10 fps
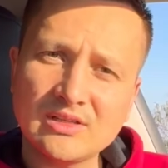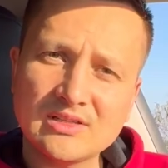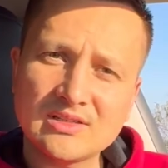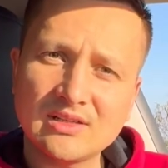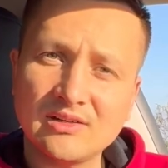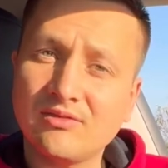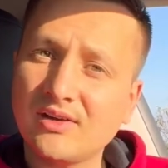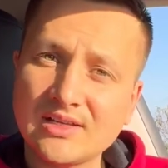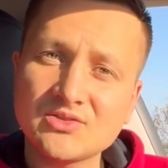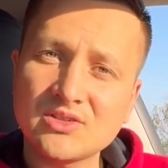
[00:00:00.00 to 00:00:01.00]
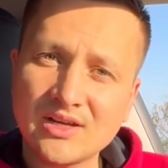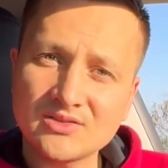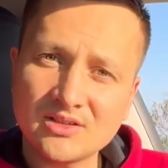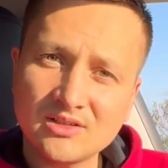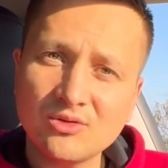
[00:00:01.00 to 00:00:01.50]
is a fast
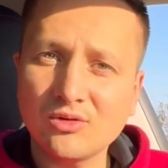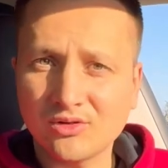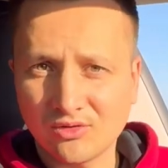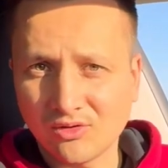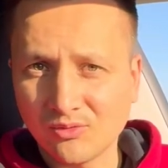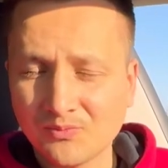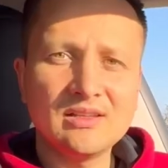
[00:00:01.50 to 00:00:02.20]
charger or no.